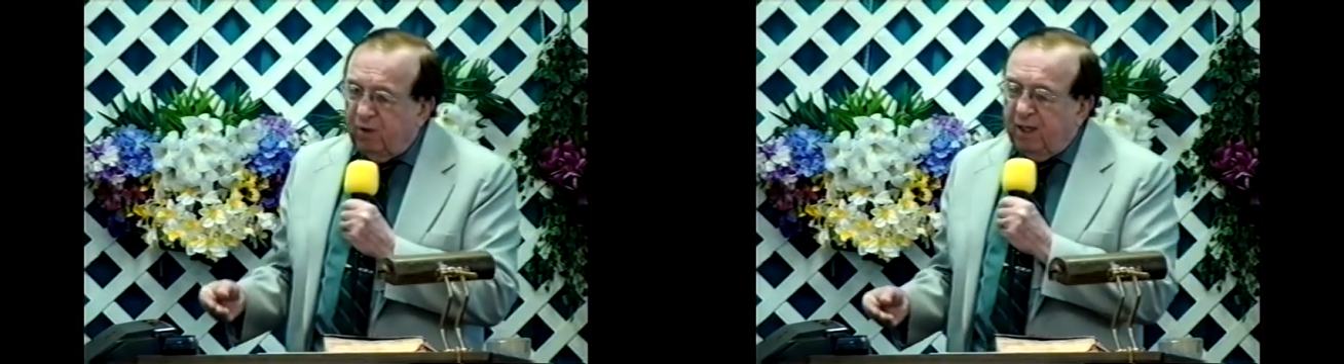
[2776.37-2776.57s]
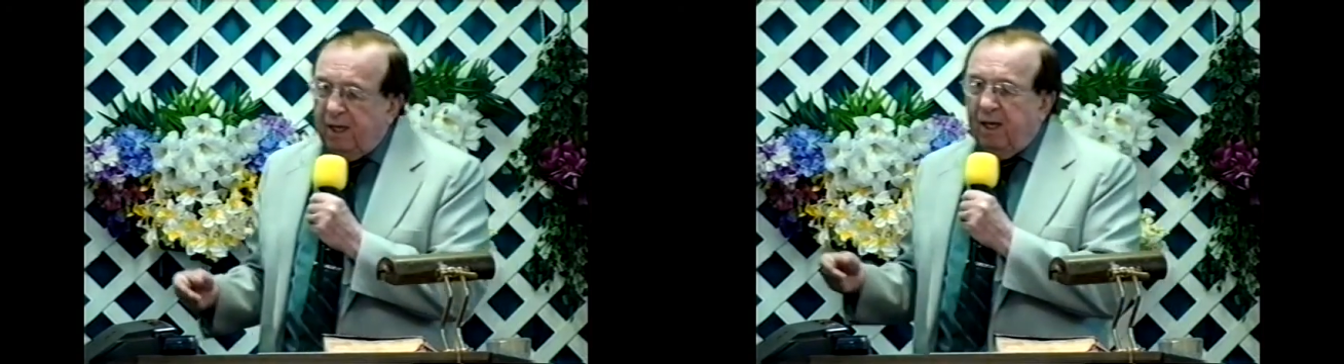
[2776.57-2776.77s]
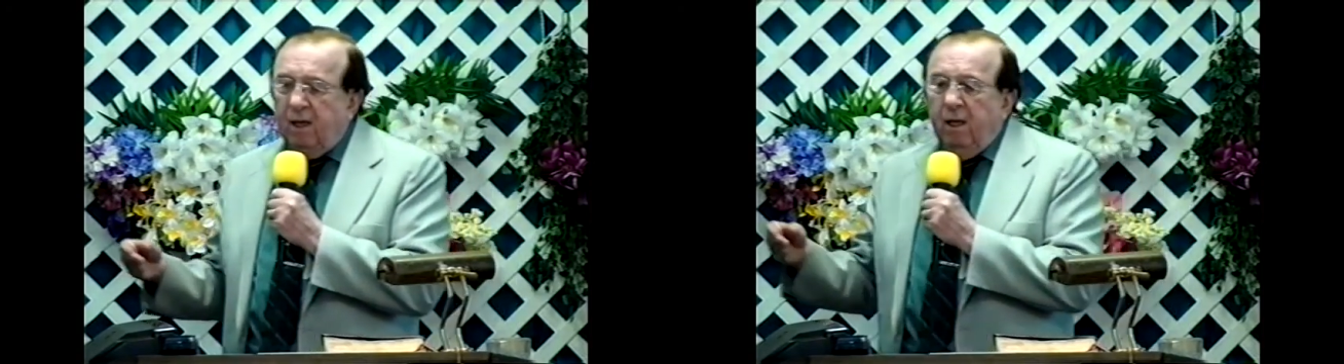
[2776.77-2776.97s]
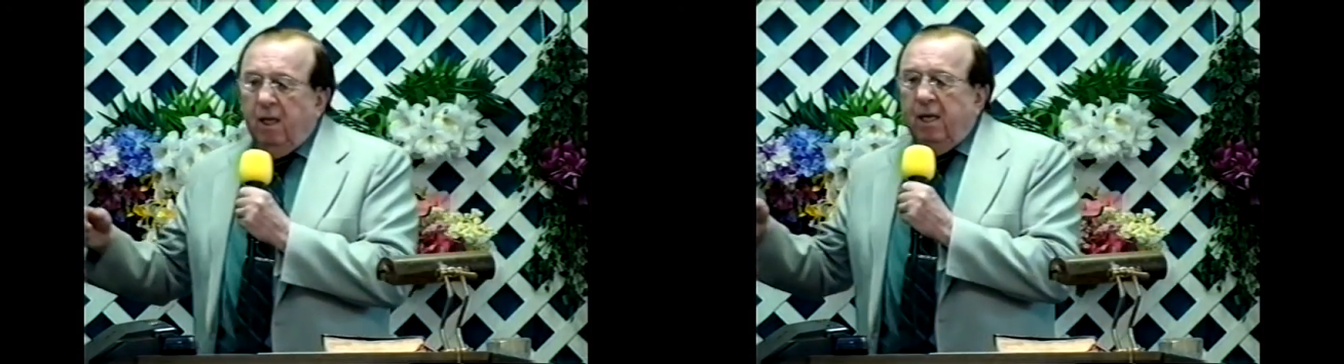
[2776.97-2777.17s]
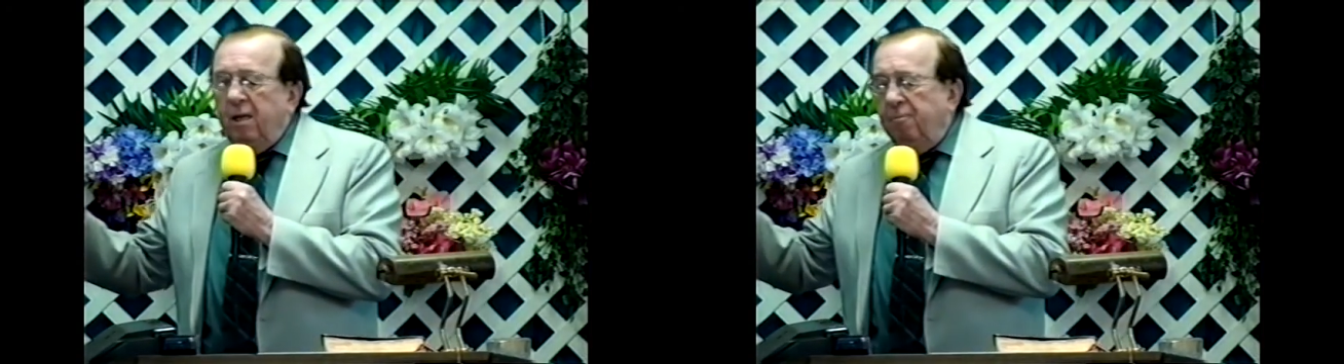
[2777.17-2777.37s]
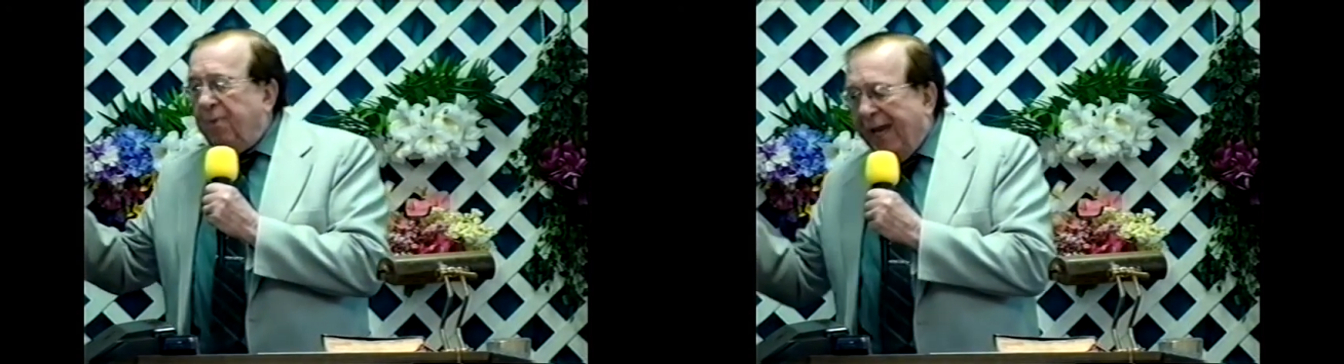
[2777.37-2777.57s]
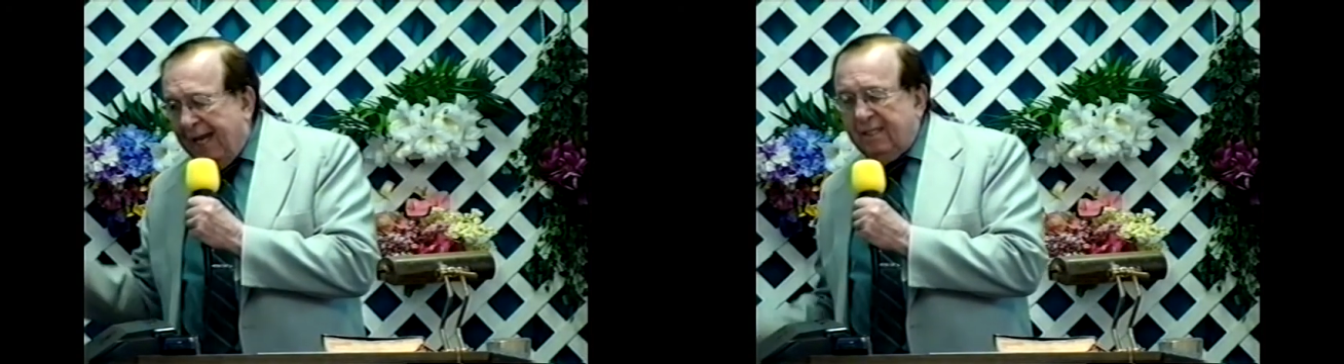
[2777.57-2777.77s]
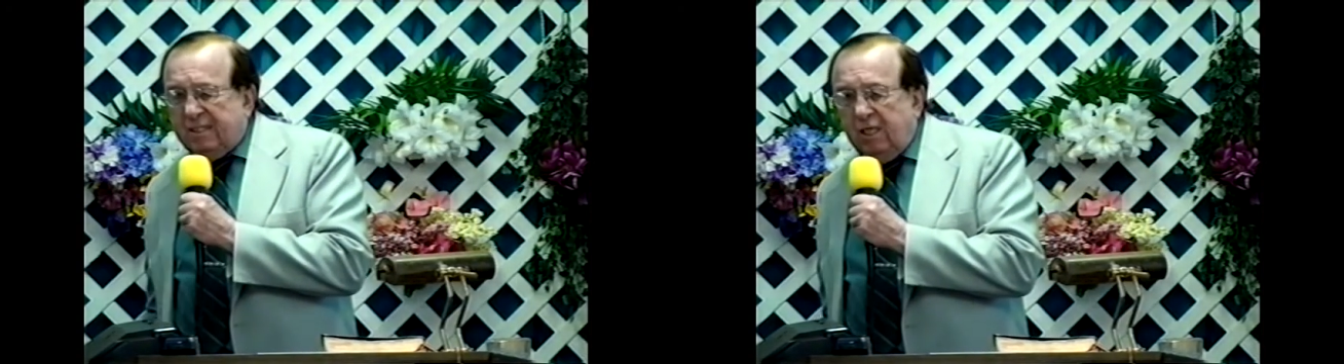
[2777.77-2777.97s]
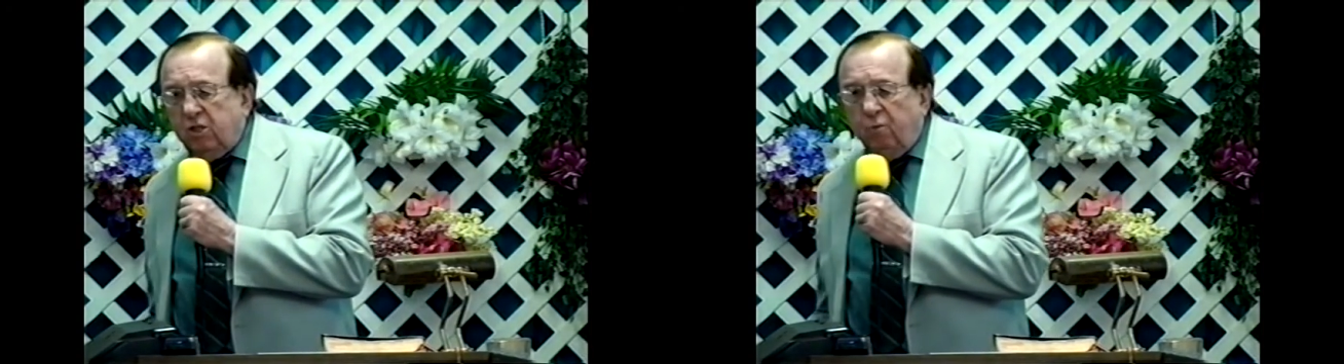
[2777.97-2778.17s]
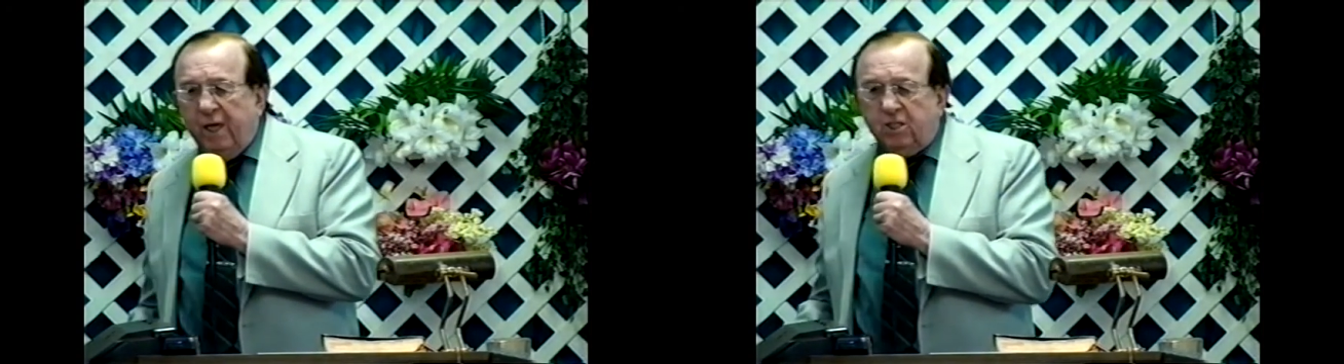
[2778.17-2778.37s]
this ministry that are
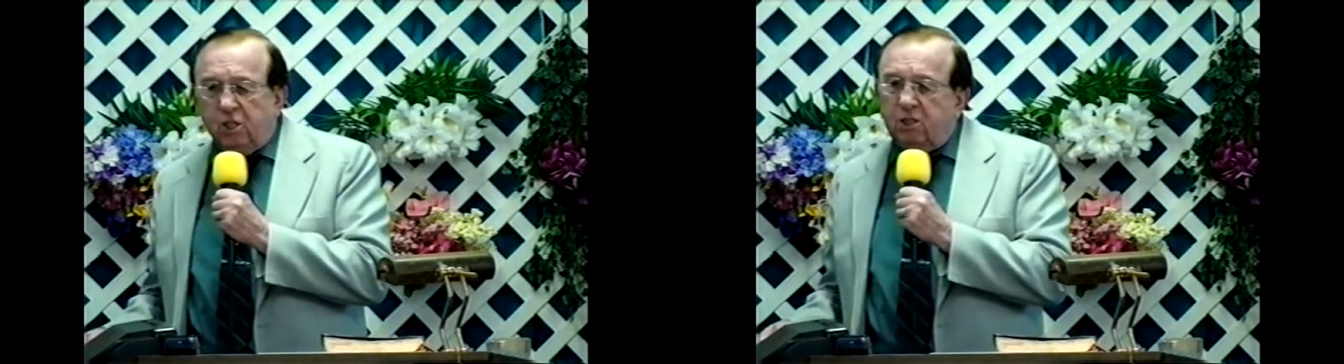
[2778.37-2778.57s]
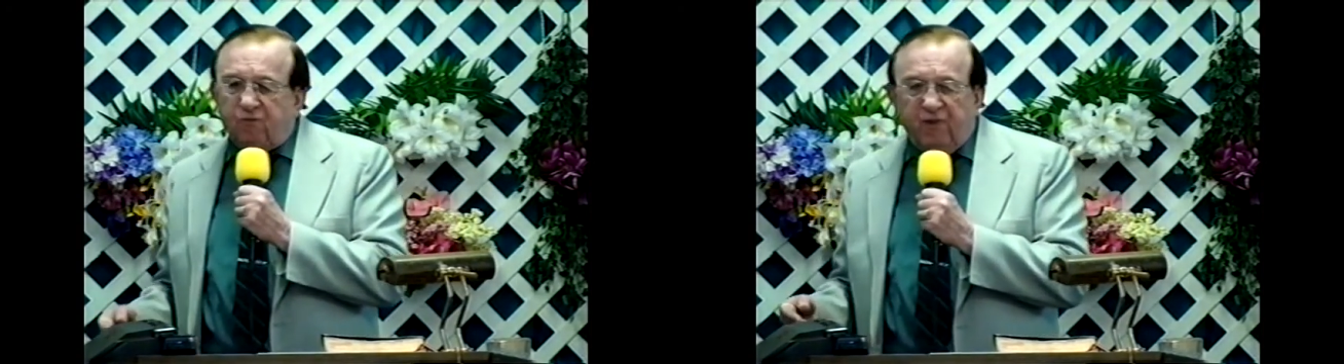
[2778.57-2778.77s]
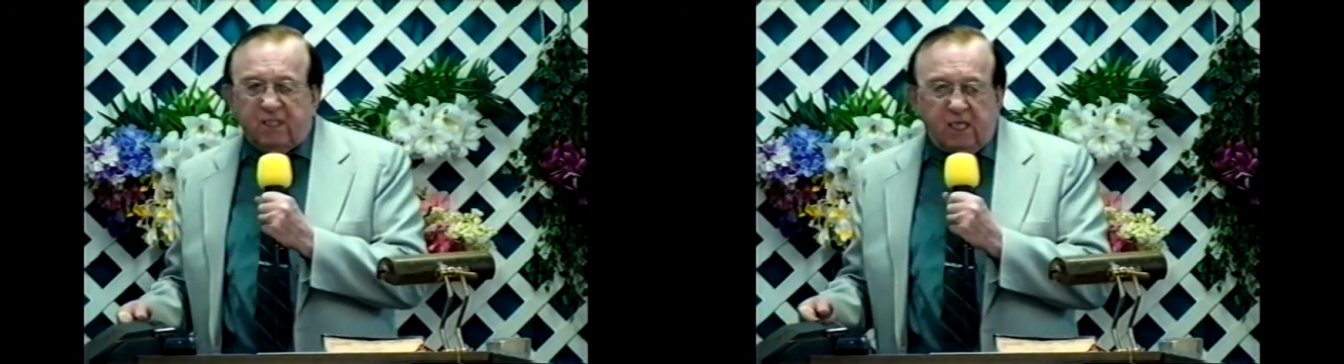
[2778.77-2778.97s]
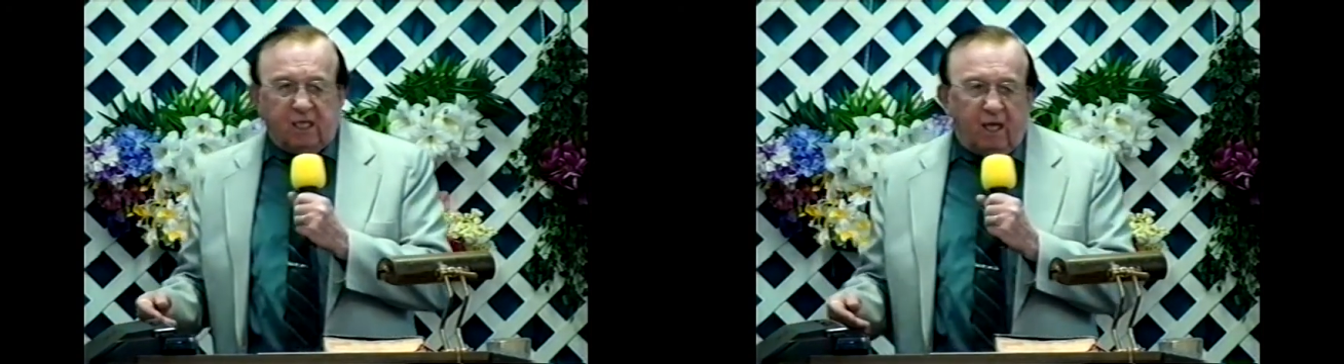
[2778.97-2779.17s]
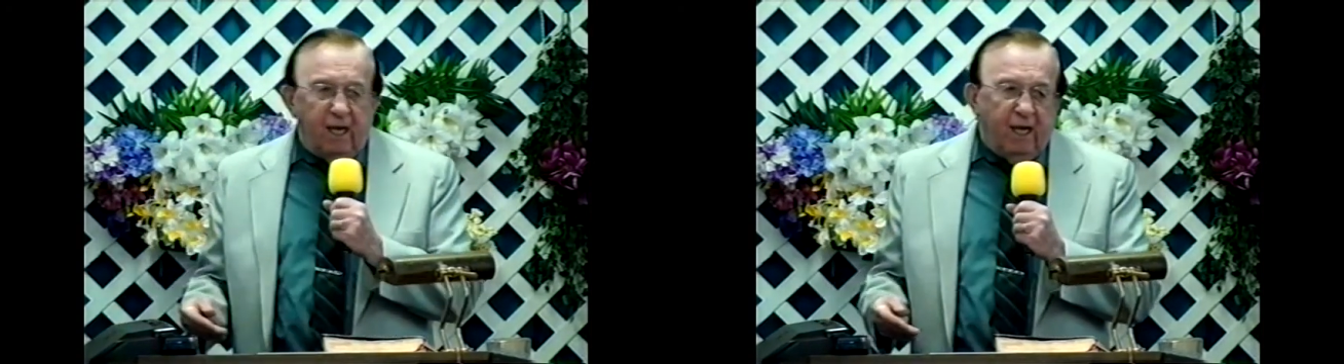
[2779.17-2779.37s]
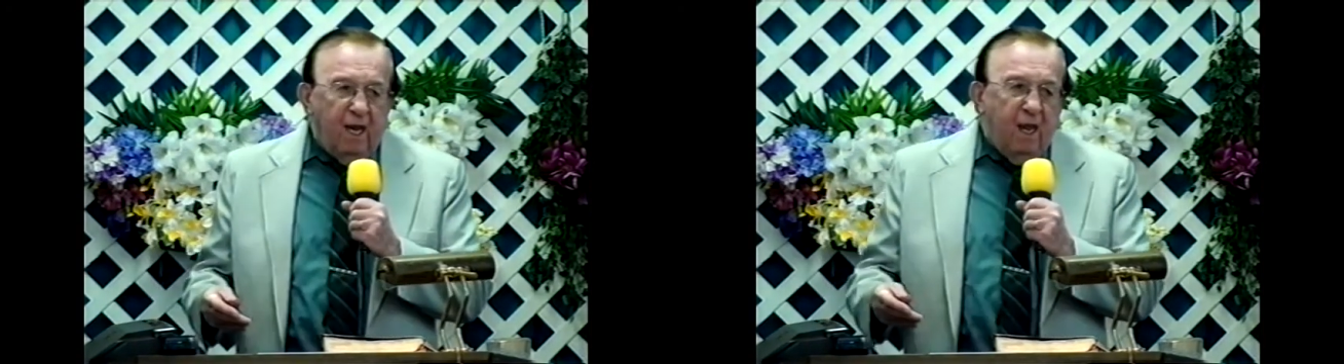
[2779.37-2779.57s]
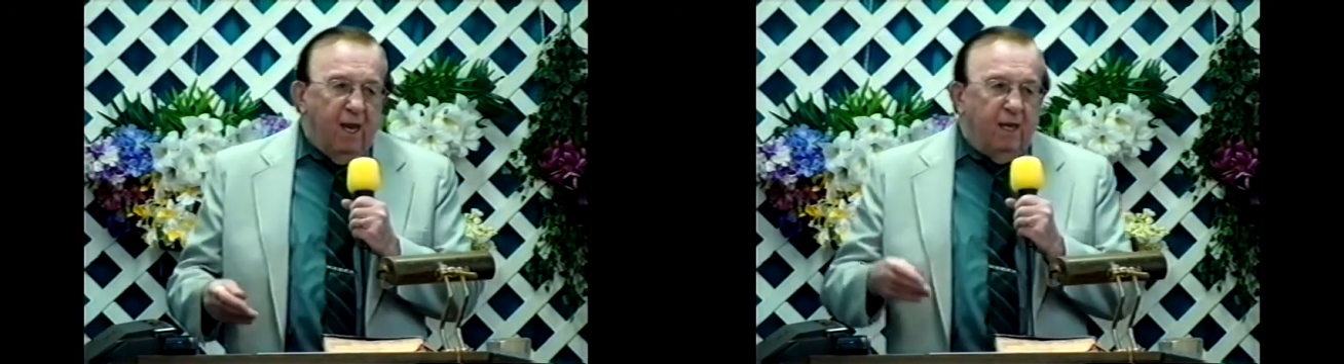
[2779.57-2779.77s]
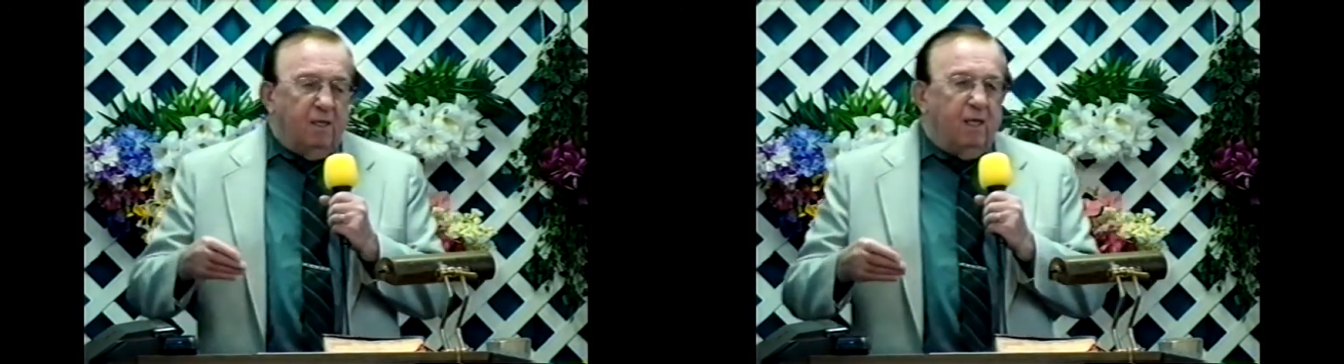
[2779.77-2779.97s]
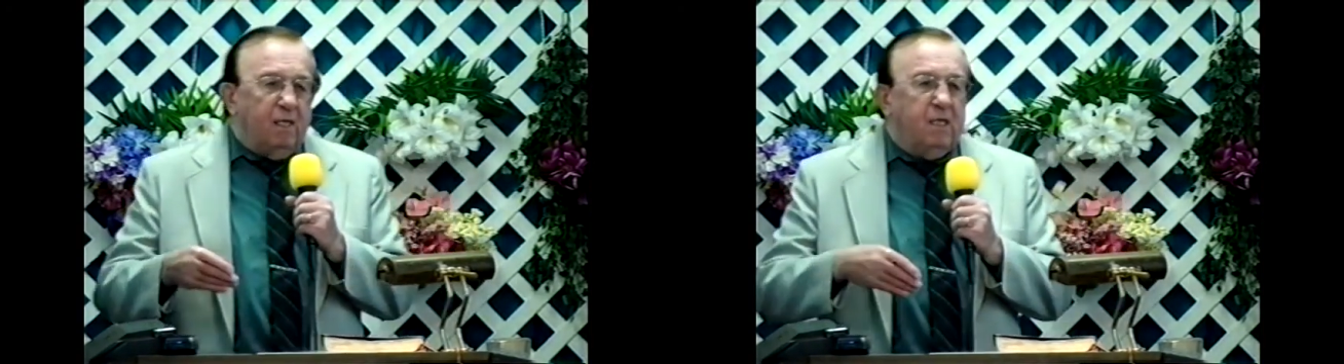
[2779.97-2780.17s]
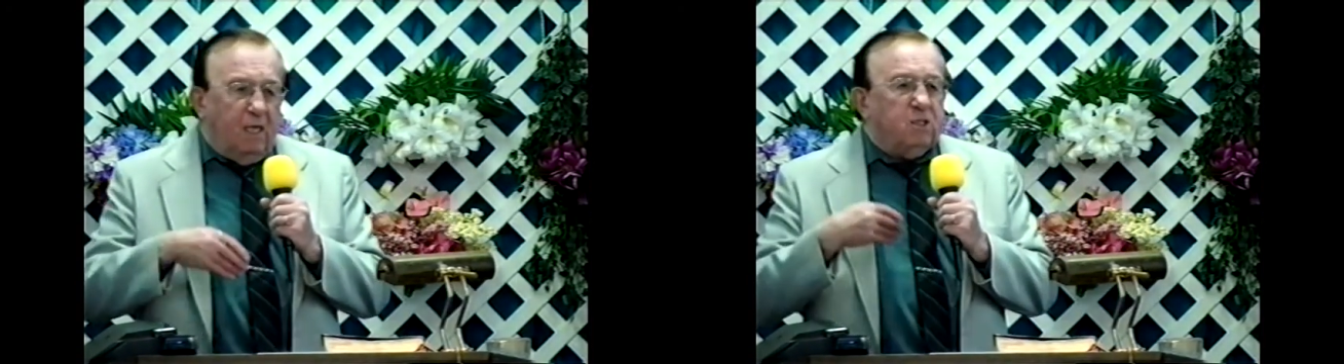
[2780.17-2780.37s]
in bad situations
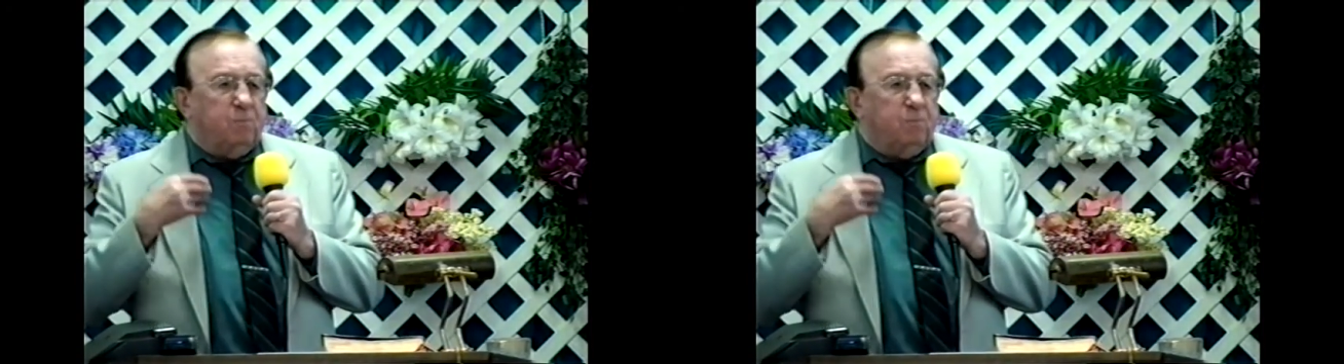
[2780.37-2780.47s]
physically,